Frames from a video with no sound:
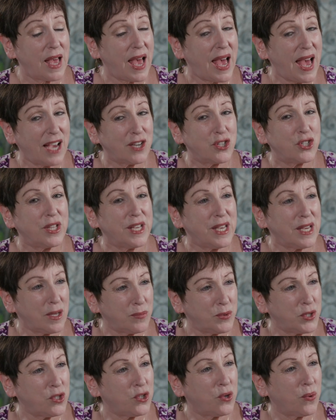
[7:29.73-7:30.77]
actually
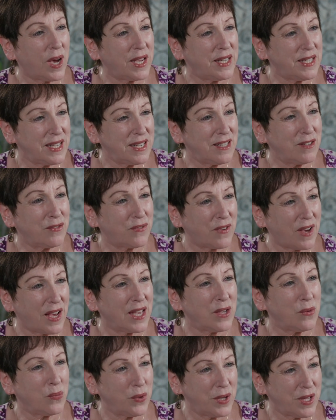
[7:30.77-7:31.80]
helps you to
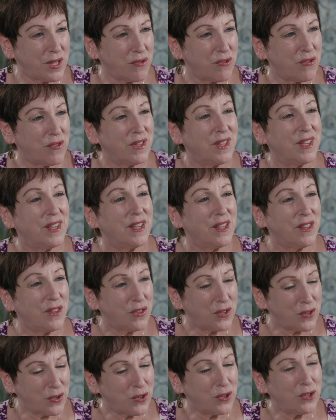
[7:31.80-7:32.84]
identify with
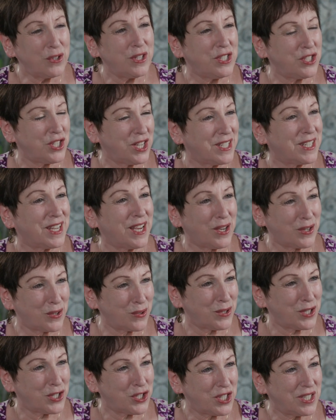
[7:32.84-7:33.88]
the early Gentile
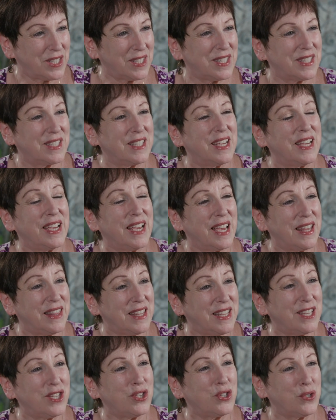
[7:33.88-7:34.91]
Christians and
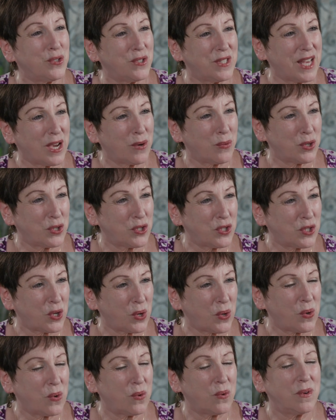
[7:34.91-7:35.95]
the issues that were
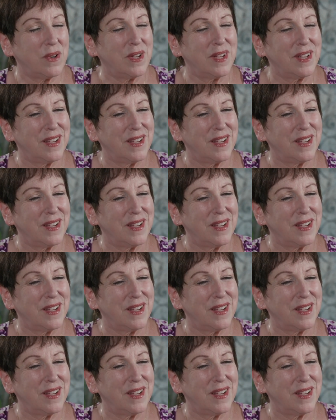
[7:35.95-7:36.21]
so,